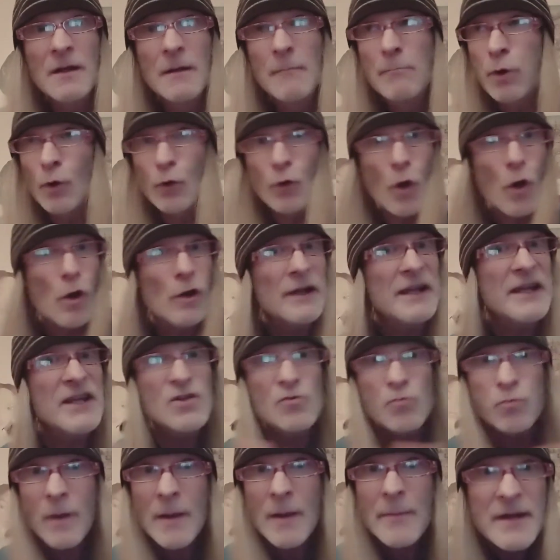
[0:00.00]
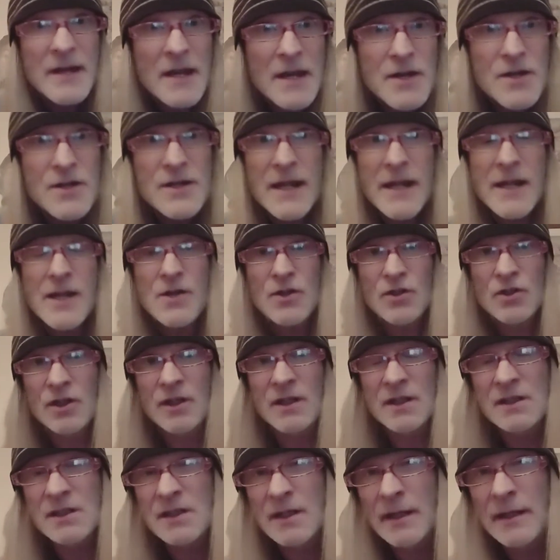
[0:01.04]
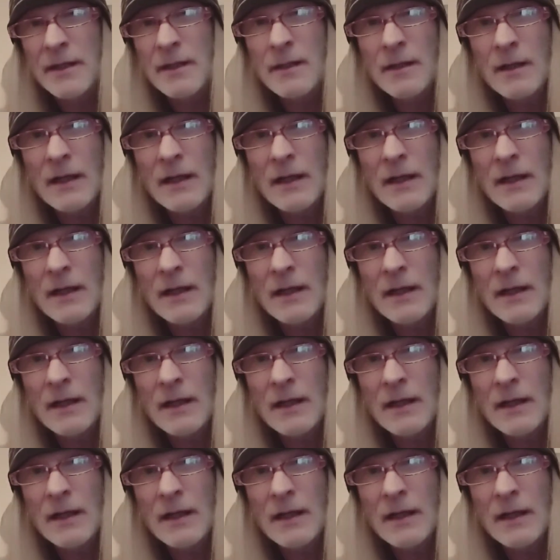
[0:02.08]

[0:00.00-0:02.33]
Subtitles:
put all these women in danger, you see.